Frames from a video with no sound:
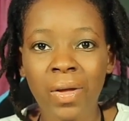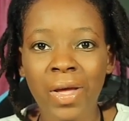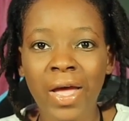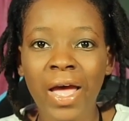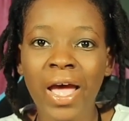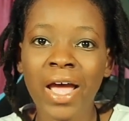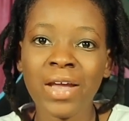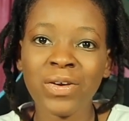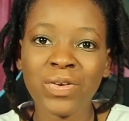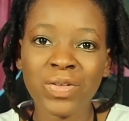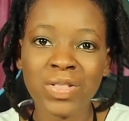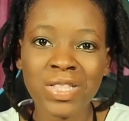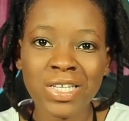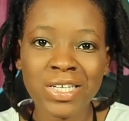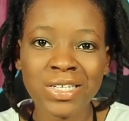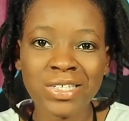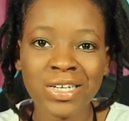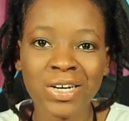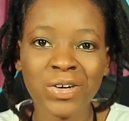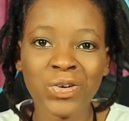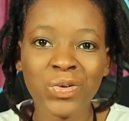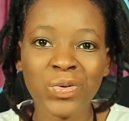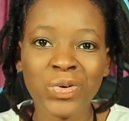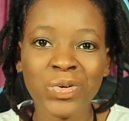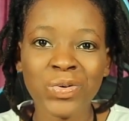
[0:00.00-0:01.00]
and on this
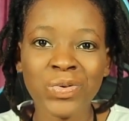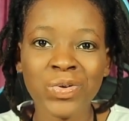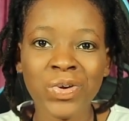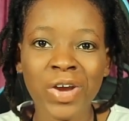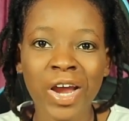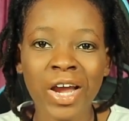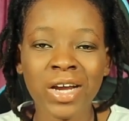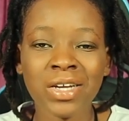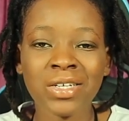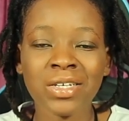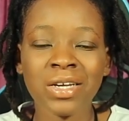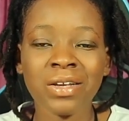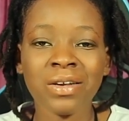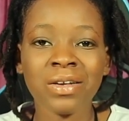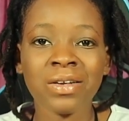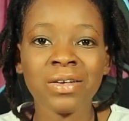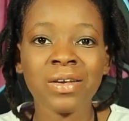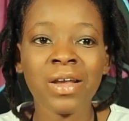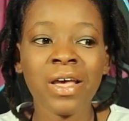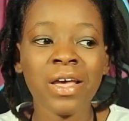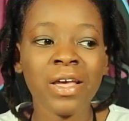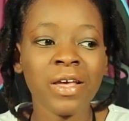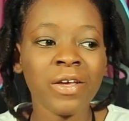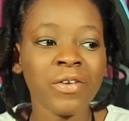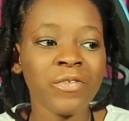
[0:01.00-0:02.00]
channel we do reaction
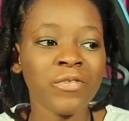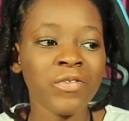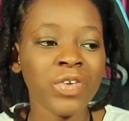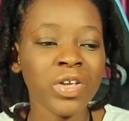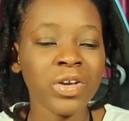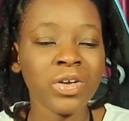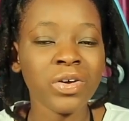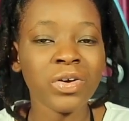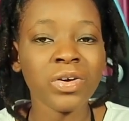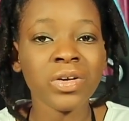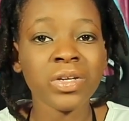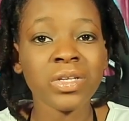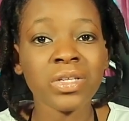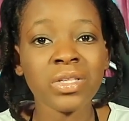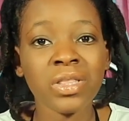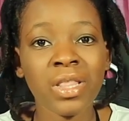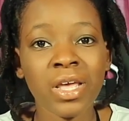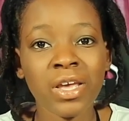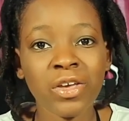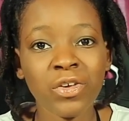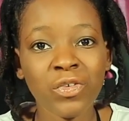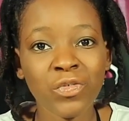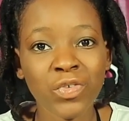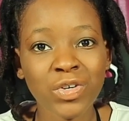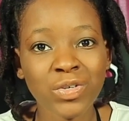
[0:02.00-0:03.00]
videos.
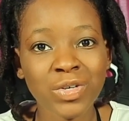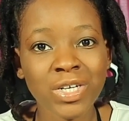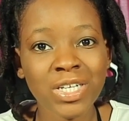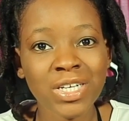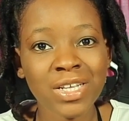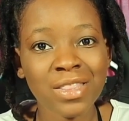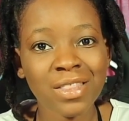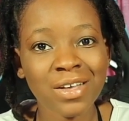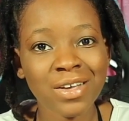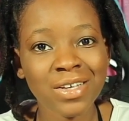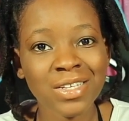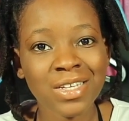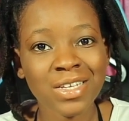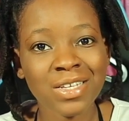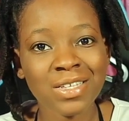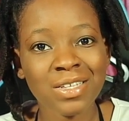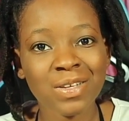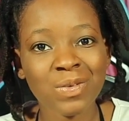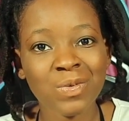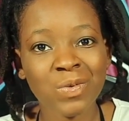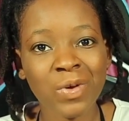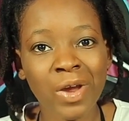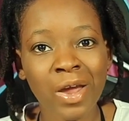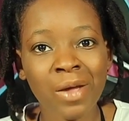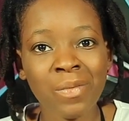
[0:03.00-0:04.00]
Thank you for 20,000
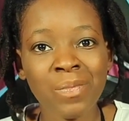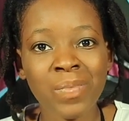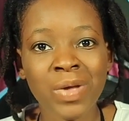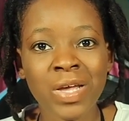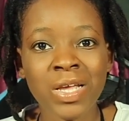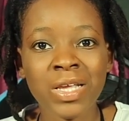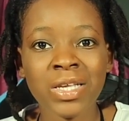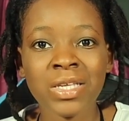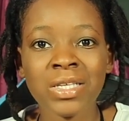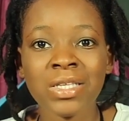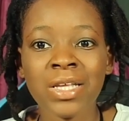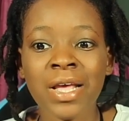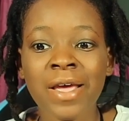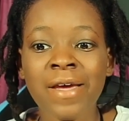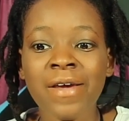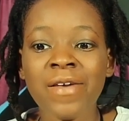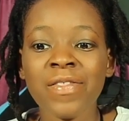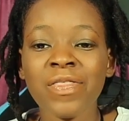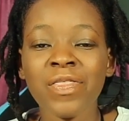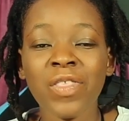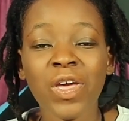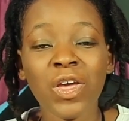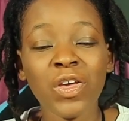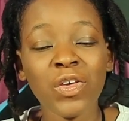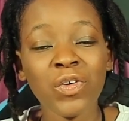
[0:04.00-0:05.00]
subscribers.
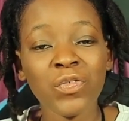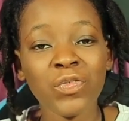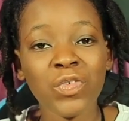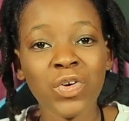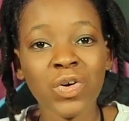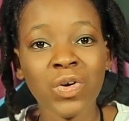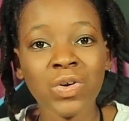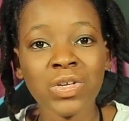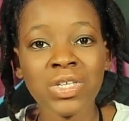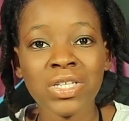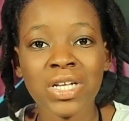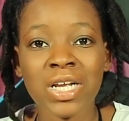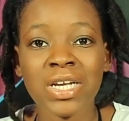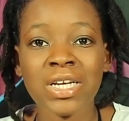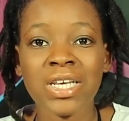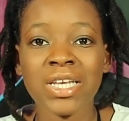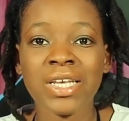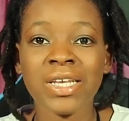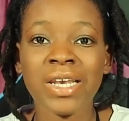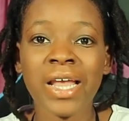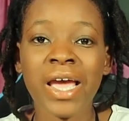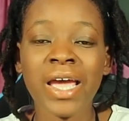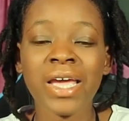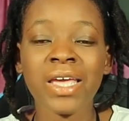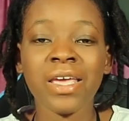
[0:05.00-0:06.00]
Thank you for constantly
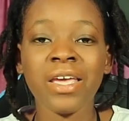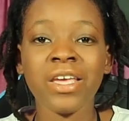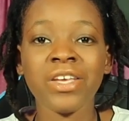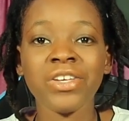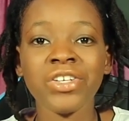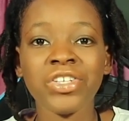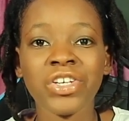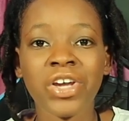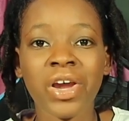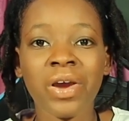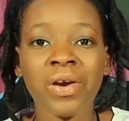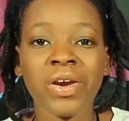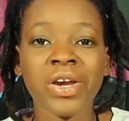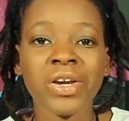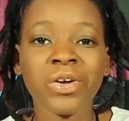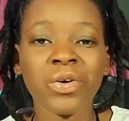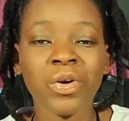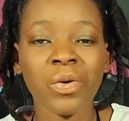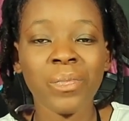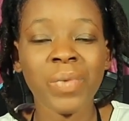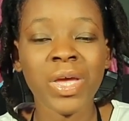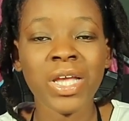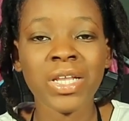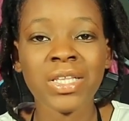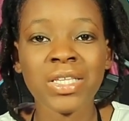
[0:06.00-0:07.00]
liking, sharing,
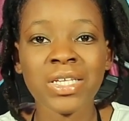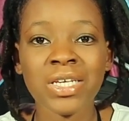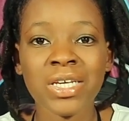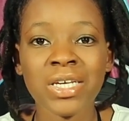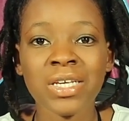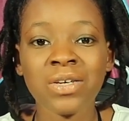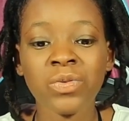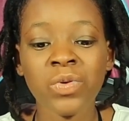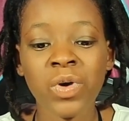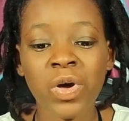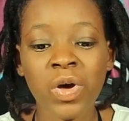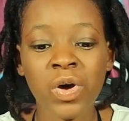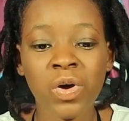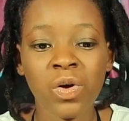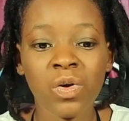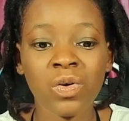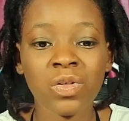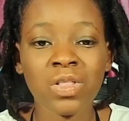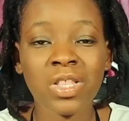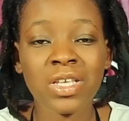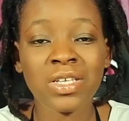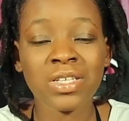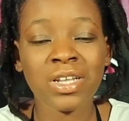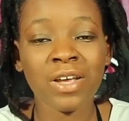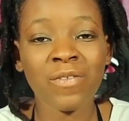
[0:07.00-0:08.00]
commenting, all
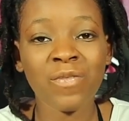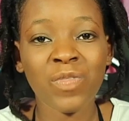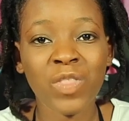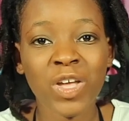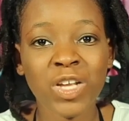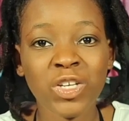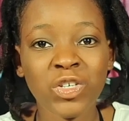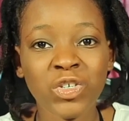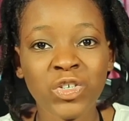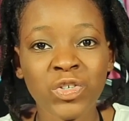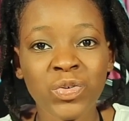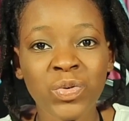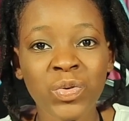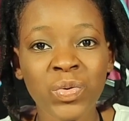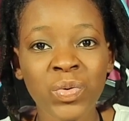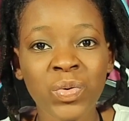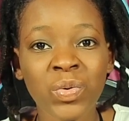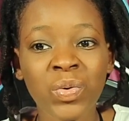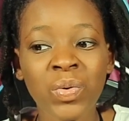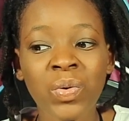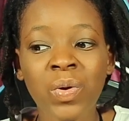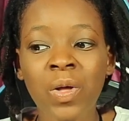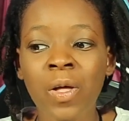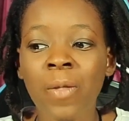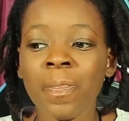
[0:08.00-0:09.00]
the stuff that you
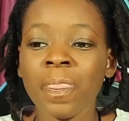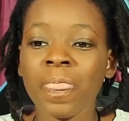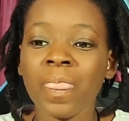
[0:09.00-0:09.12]
do.